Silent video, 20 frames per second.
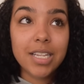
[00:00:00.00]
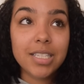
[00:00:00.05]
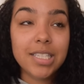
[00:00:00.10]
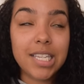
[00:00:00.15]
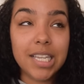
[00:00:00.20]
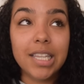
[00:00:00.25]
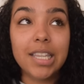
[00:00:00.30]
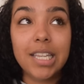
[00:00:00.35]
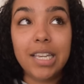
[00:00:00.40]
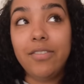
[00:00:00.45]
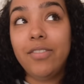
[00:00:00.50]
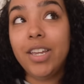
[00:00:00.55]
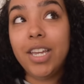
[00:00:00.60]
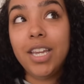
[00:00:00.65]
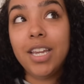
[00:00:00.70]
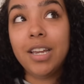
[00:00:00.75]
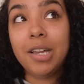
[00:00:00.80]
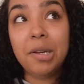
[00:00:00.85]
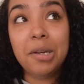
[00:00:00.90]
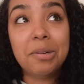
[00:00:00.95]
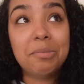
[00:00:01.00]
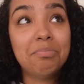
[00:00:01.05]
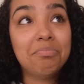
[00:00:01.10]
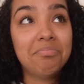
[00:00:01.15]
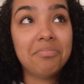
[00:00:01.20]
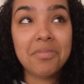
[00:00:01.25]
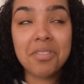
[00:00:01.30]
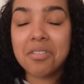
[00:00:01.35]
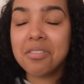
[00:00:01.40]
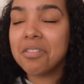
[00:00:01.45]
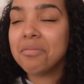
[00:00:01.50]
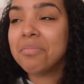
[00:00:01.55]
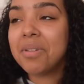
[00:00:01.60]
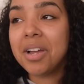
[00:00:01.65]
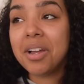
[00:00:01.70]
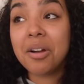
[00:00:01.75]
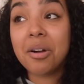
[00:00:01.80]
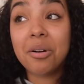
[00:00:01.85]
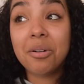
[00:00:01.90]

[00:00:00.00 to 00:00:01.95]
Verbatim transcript: to living on my